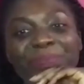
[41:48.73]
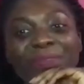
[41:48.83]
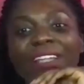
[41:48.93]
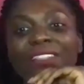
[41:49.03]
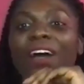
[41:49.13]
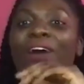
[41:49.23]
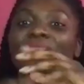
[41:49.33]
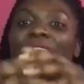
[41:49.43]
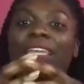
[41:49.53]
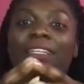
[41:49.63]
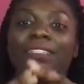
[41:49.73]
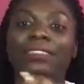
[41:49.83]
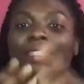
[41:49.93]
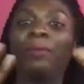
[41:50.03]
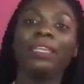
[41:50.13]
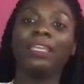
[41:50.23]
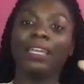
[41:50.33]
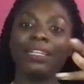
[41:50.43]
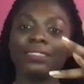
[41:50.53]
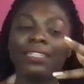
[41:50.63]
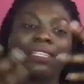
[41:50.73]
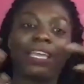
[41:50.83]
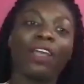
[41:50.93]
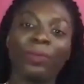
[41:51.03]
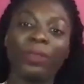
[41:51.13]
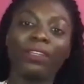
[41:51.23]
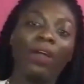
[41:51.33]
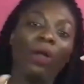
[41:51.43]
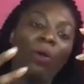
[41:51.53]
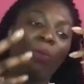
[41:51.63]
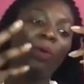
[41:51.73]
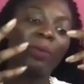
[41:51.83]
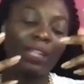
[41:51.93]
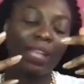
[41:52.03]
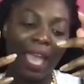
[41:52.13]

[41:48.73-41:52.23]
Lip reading: I was thinking, say me as a Caribbean woman,